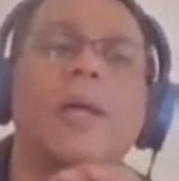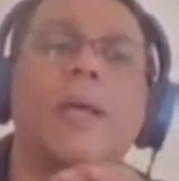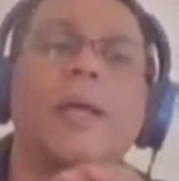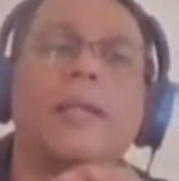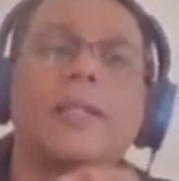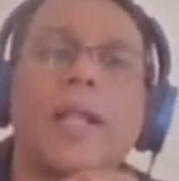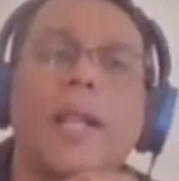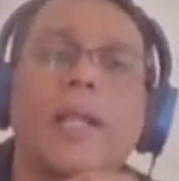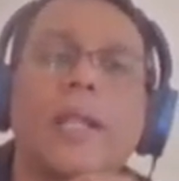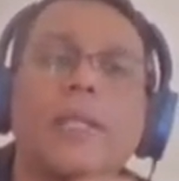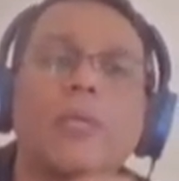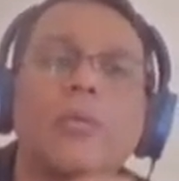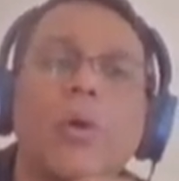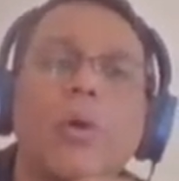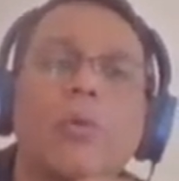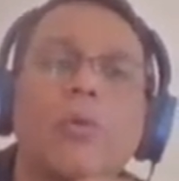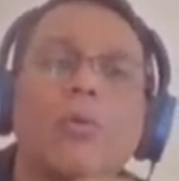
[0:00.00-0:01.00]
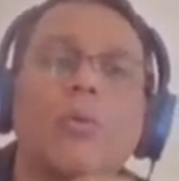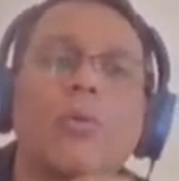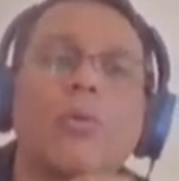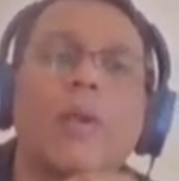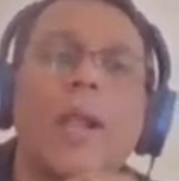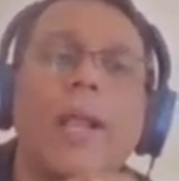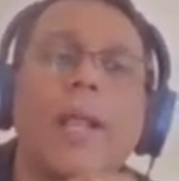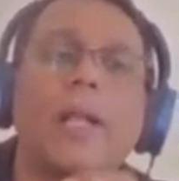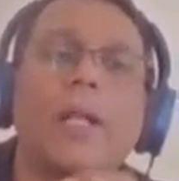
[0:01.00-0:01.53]
That is, you have to
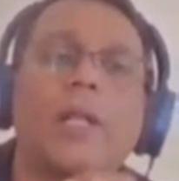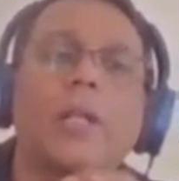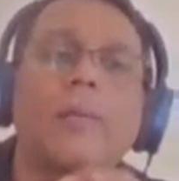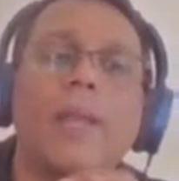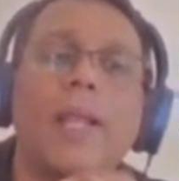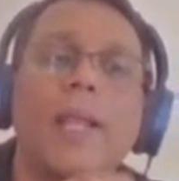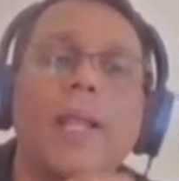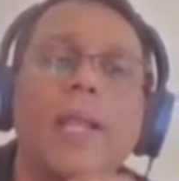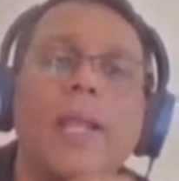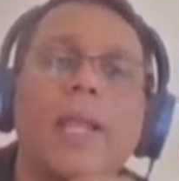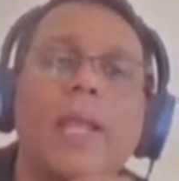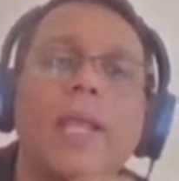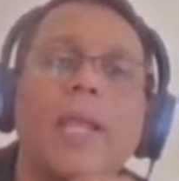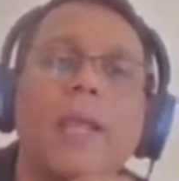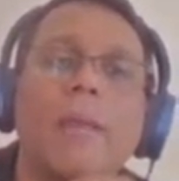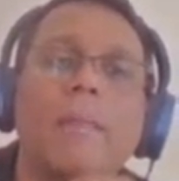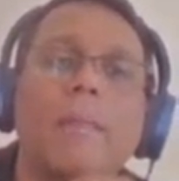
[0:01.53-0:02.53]
write 12a